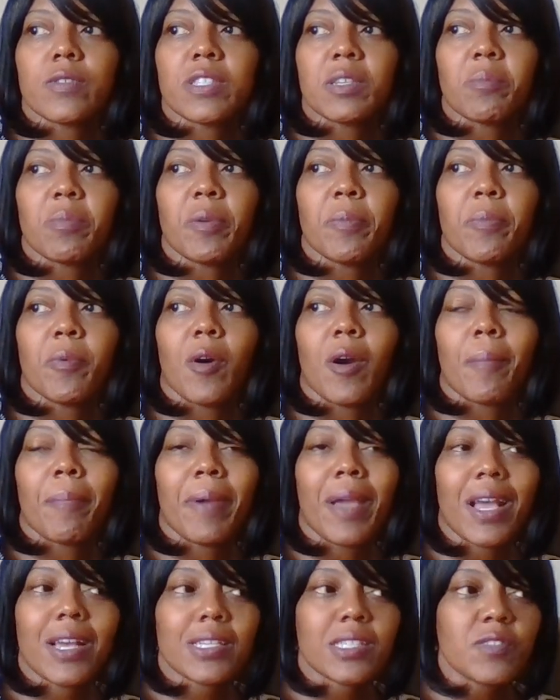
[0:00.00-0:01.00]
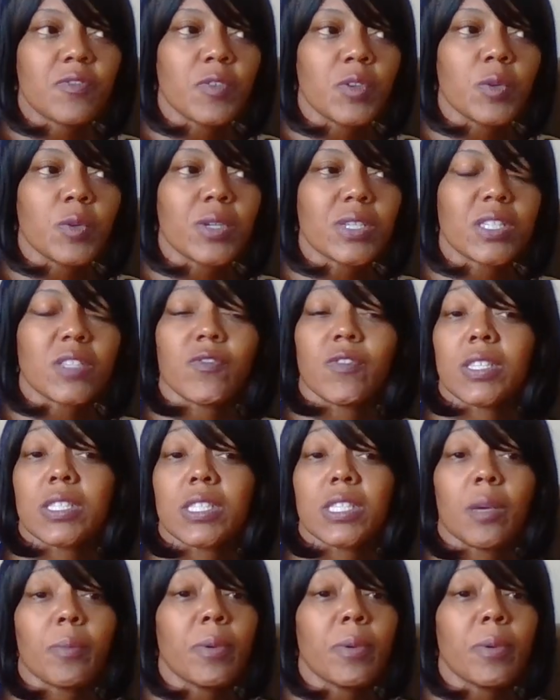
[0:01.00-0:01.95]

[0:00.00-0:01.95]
Some people are passive aggressive and some